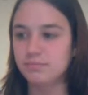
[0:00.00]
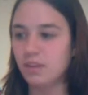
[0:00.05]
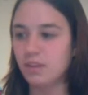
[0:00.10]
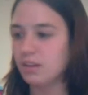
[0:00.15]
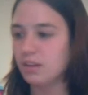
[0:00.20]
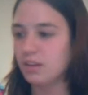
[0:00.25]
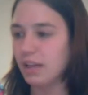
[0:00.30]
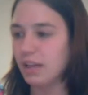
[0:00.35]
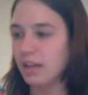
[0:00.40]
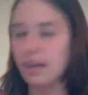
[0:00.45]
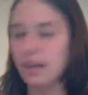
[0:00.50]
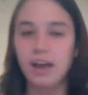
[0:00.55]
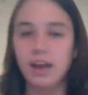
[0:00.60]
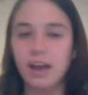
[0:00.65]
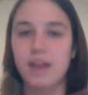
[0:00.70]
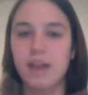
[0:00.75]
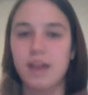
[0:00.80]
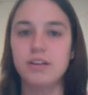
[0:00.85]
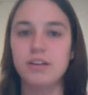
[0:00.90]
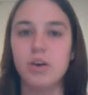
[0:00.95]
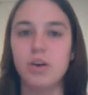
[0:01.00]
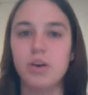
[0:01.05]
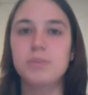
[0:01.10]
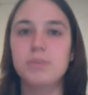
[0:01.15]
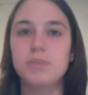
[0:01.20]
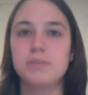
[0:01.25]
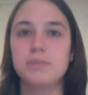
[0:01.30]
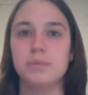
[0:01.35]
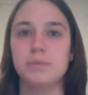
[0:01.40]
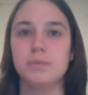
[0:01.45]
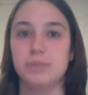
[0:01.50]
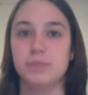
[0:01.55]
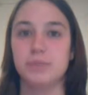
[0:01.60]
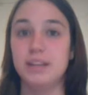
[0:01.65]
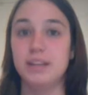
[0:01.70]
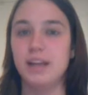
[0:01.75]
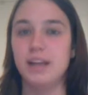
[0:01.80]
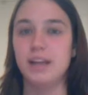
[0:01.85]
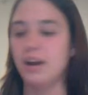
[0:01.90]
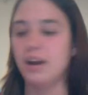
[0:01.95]
like, a whole bunch of people were
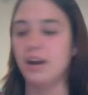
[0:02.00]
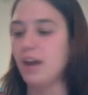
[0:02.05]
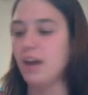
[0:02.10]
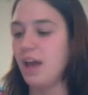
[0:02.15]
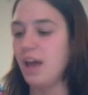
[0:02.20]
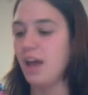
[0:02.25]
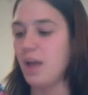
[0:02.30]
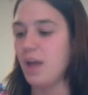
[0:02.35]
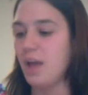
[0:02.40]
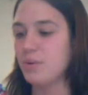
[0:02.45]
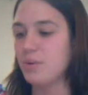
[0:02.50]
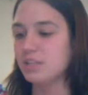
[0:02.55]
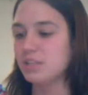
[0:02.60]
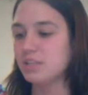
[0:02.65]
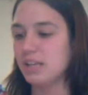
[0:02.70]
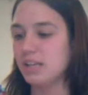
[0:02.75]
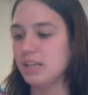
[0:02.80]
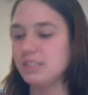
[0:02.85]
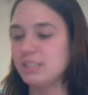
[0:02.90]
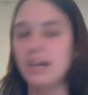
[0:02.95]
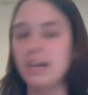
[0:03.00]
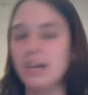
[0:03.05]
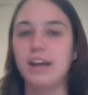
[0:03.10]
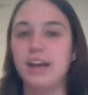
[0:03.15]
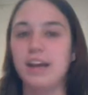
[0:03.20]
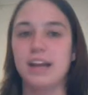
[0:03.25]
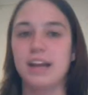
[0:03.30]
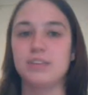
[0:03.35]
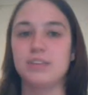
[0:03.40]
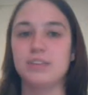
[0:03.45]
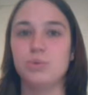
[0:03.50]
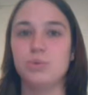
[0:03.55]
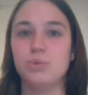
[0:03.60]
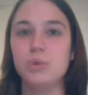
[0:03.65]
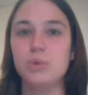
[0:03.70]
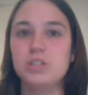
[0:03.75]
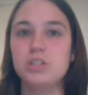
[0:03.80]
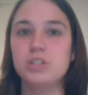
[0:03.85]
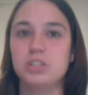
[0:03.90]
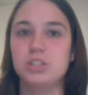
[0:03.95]
in there, and we're just, like, staring at it, because we
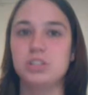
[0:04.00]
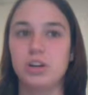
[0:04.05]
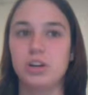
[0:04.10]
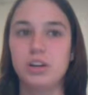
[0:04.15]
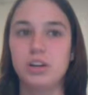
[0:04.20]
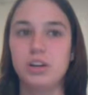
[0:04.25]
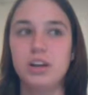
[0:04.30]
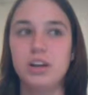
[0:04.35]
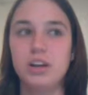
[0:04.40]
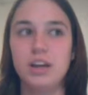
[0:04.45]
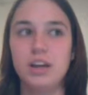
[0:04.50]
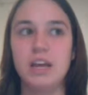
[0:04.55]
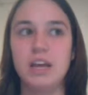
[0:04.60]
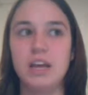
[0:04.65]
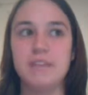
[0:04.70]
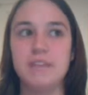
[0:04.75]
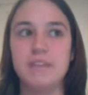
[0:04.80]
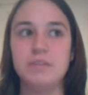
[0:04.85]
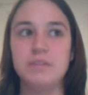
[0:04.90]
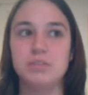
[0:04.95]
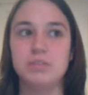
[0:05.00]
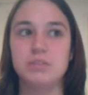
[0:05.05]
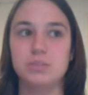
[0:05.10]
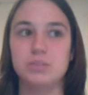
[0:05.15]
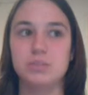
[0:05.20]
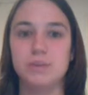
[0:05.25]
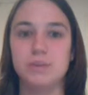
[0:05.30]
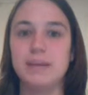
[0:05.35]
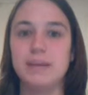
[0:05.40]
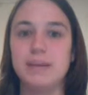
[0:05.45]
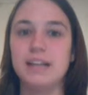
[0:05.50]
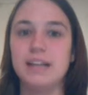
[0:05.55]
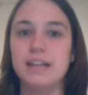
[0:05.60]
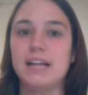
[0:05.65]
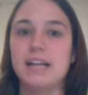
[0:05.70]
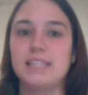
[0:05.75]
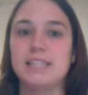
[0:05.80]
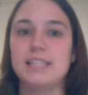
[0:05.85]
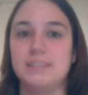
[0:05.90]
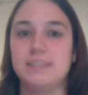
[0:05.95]
weren't sure if it was just one pane of
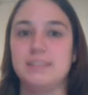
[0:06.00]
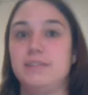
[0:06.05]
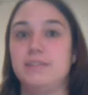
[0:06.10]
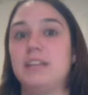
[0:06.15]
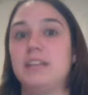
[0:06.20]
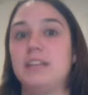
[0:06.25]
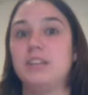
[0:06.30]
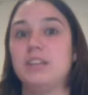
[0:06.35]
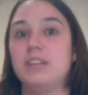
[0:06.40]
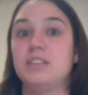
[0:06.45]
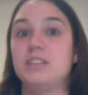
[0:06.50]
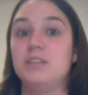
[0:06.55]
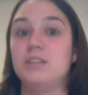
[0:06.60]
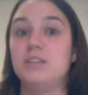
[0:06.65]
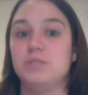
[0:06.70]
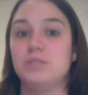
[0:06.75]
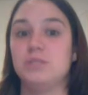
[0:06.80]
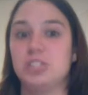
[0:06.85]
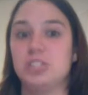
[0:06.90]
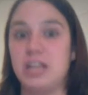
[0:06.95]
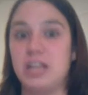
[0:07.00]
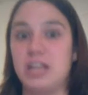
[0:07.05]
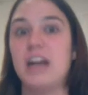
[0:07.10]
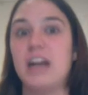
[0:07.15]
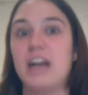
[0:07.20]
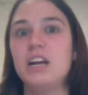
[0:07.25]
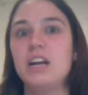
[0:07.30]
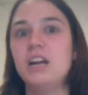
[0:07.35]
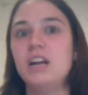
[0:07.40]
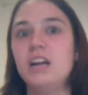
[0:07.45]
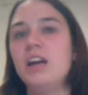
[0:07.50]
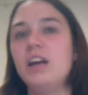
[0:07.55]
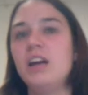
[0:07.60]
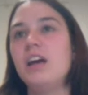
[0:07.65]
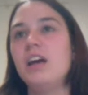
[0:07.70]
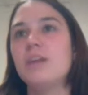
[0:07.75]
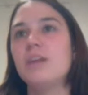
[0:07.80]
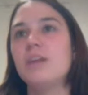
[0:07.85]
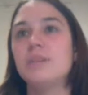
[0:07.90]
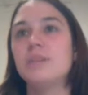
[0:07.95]
glass, and if we, like, touched it, it would shatter,
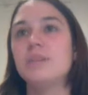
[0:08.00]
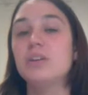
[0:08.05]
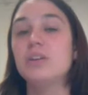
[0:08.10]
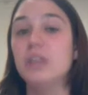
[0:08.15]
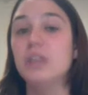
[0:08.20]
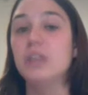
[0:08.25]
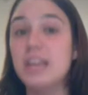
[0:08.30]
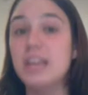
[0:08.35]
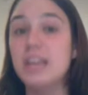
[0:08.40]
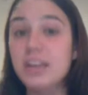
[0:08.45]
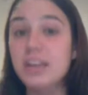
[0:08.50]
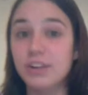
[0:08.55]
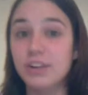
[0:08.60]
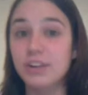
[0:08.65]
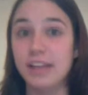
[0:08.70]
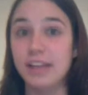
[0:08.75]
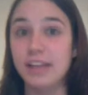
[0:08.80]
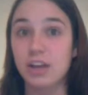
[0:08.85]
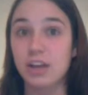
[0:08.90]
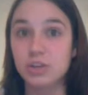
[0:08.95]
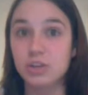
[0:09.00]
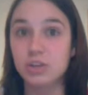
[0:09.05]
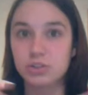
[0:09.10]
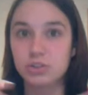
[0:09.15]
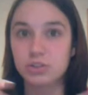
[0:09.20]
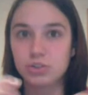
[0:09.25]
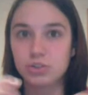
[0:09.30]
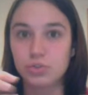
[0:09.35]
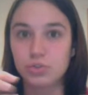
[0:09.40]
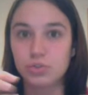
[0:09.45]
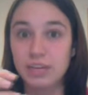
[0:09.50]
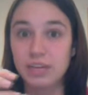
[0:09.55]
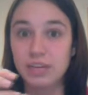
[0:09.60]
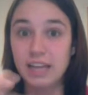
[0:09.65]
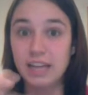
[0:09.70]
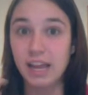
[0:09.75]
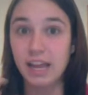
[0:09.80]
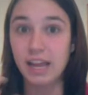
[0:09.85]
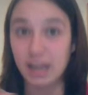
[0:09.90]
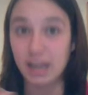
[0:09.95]
but you could hear it, like,
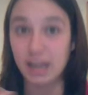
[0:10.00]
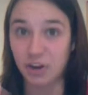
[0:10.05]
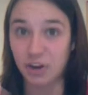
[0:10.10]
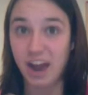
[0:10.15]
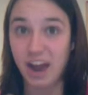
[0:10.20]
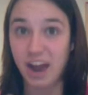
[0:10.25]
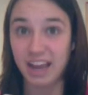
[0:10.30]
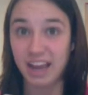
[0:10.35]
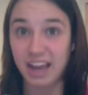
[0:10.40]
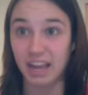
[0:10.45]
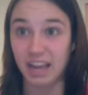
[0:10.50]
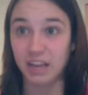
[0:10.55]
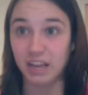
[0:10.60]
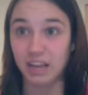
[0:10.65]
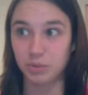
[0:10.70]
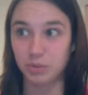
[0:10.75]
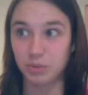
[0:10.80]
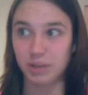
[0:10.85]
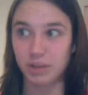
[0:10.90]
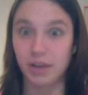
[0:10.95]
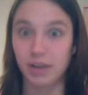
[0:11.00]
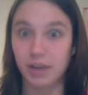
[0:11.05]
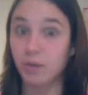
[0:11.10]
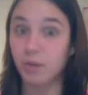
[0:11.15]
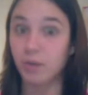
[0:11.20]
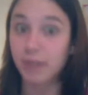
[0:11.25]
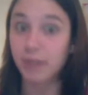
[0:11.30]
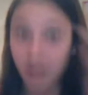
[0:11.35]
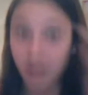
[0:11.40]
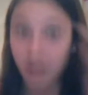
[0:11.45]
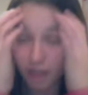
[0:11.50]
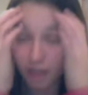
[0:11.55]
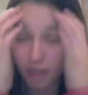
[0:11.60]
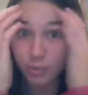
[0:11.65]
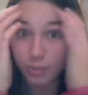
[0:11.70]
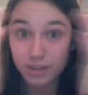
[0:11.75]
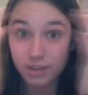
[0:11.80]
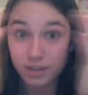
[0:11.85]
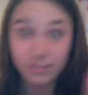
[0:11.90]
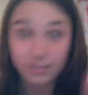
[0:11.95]
creaking and cracking, and we're like, oh my god,
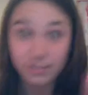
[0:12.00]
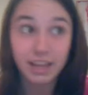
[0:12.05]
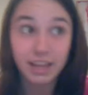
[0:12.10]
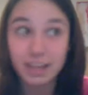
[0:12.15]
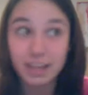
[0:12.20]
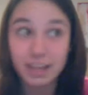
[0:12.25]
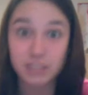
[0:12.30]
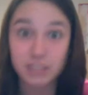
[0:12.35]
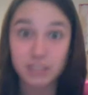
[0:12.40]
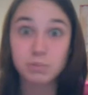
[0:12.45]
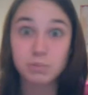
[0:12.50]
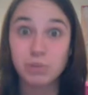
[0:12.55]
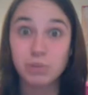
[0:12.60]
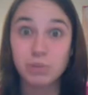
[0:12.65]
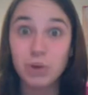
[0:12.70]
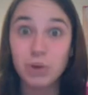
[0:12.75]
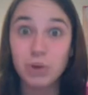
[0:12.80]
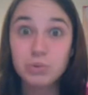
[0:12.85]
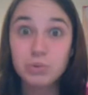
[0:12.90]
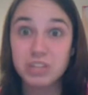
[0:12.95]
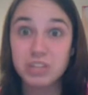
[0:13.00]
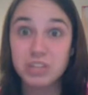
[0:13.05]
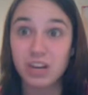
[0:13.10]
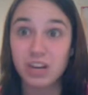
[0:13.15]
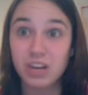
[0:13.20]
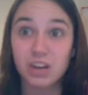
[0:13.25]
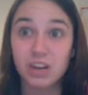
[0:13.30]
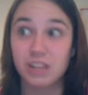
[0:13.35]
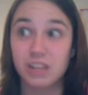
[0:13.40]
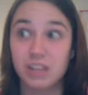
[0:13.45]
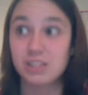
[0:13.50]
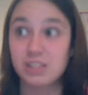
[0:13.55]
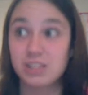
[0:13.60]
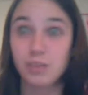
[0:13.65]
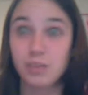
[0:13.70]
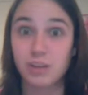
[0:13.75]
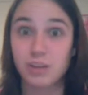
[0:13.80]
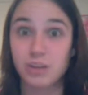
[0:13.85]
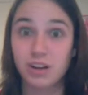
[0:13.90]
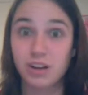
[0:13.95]
what if it, like, explodes in on us, and
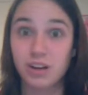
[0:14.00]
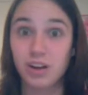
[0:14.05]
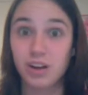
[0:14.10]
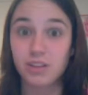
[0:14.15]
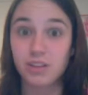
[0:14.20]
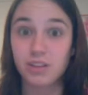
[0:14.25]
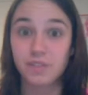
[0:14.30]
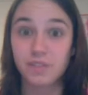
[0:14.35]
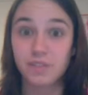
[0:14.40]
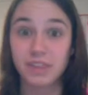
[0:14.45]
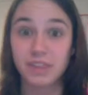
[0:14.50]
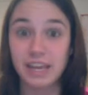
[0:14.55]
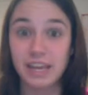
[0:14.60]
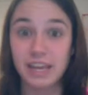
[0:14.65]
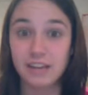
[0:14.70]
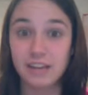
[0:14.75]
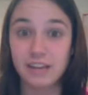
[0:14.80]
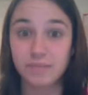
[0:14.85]
we all, like,